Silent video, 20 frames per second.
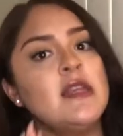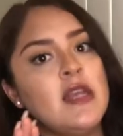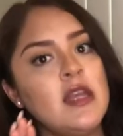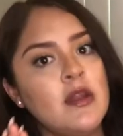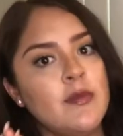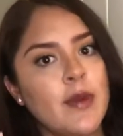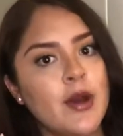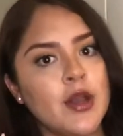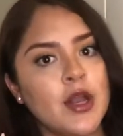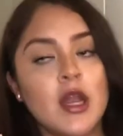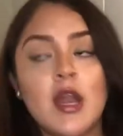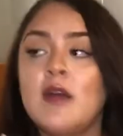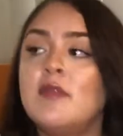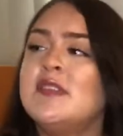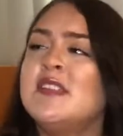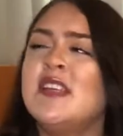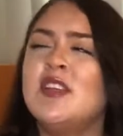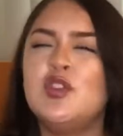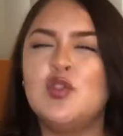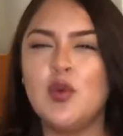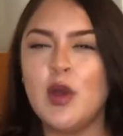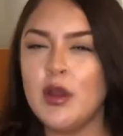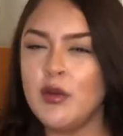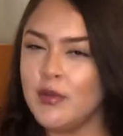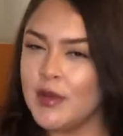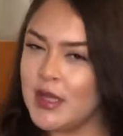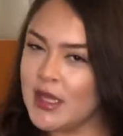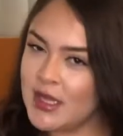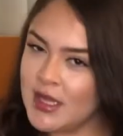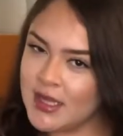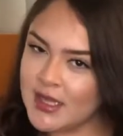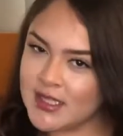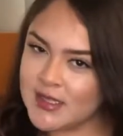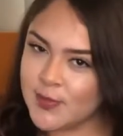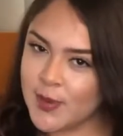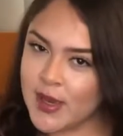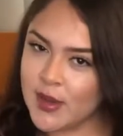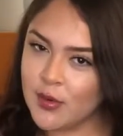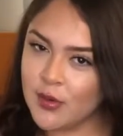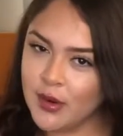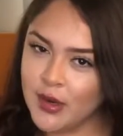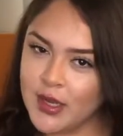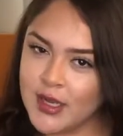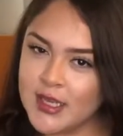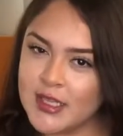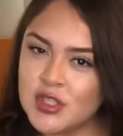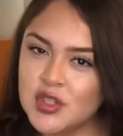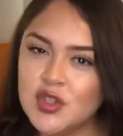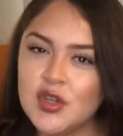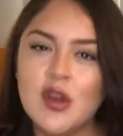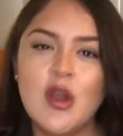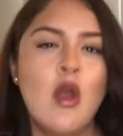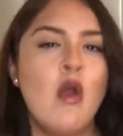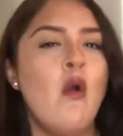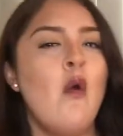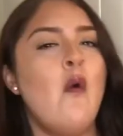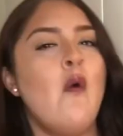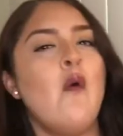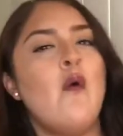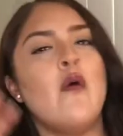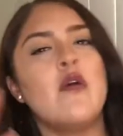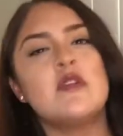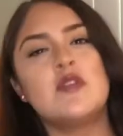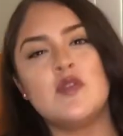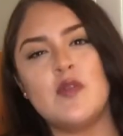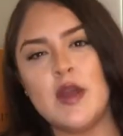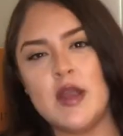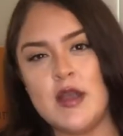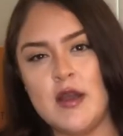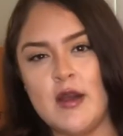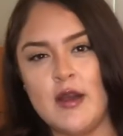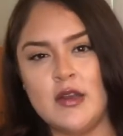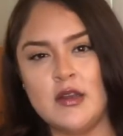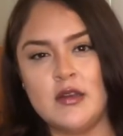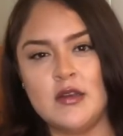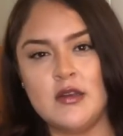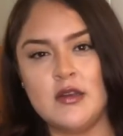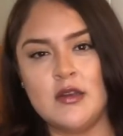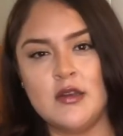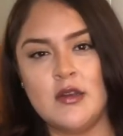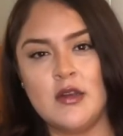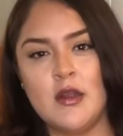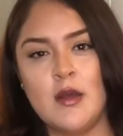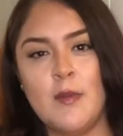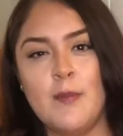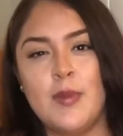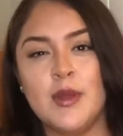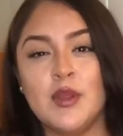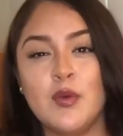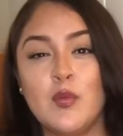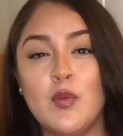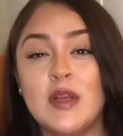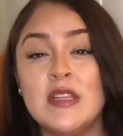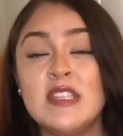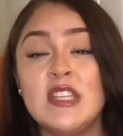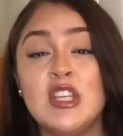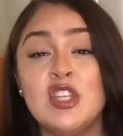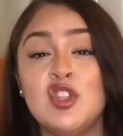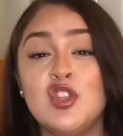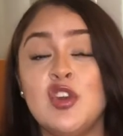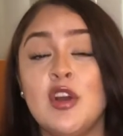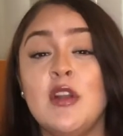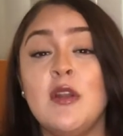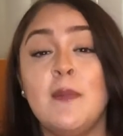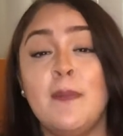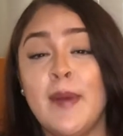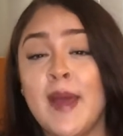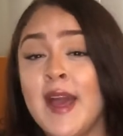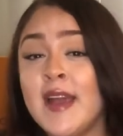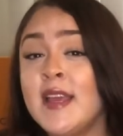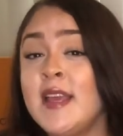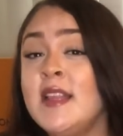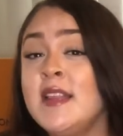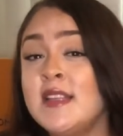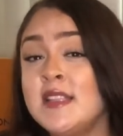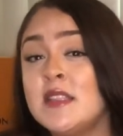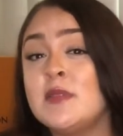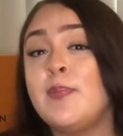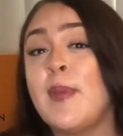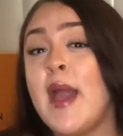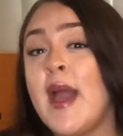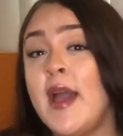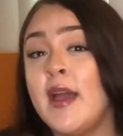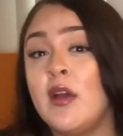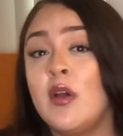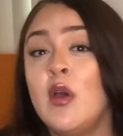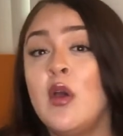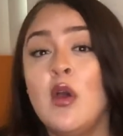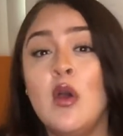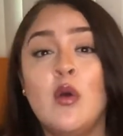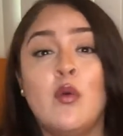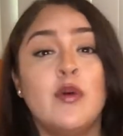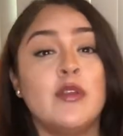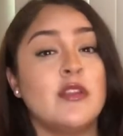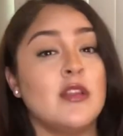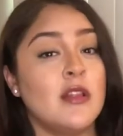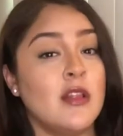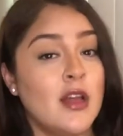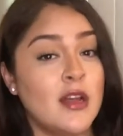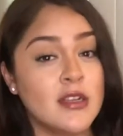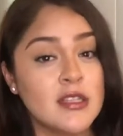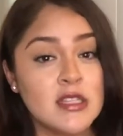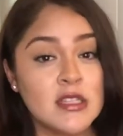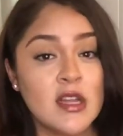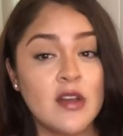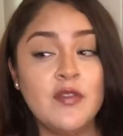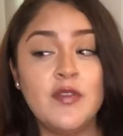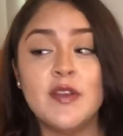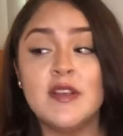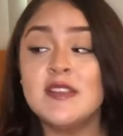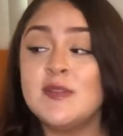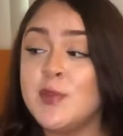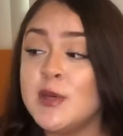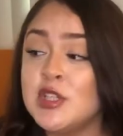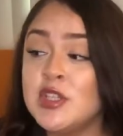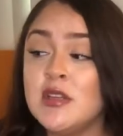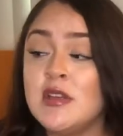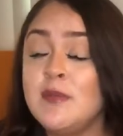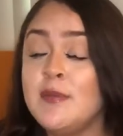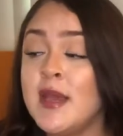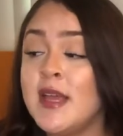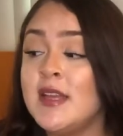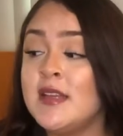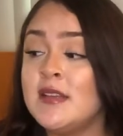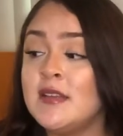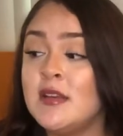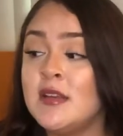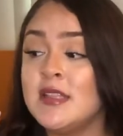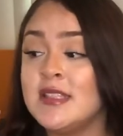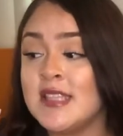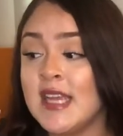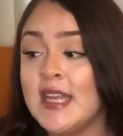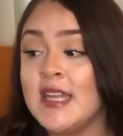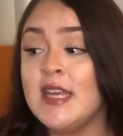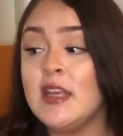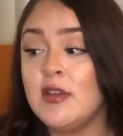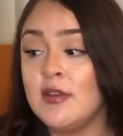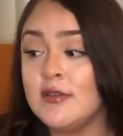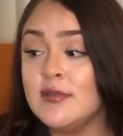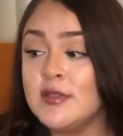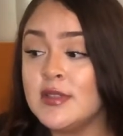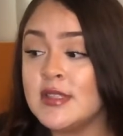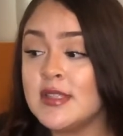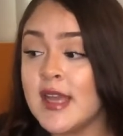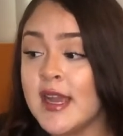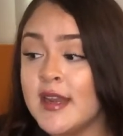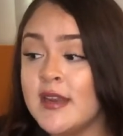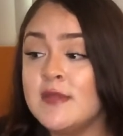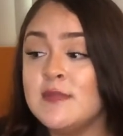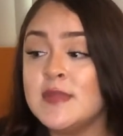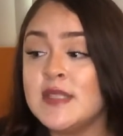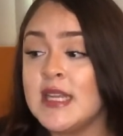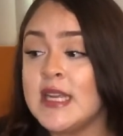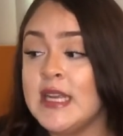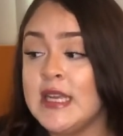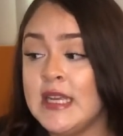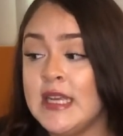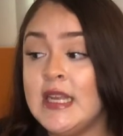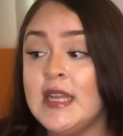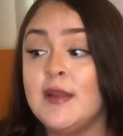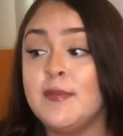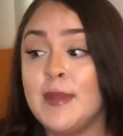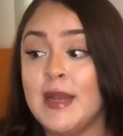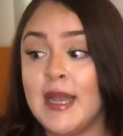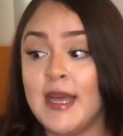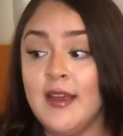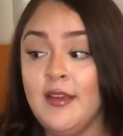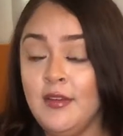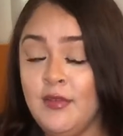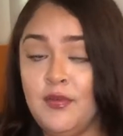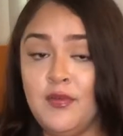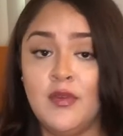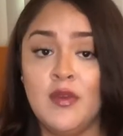about it. I was like, do I really need this bag organizer or do I not? But once I started packing this bag with a lot of stuff, especially my daily use items that I need in my life,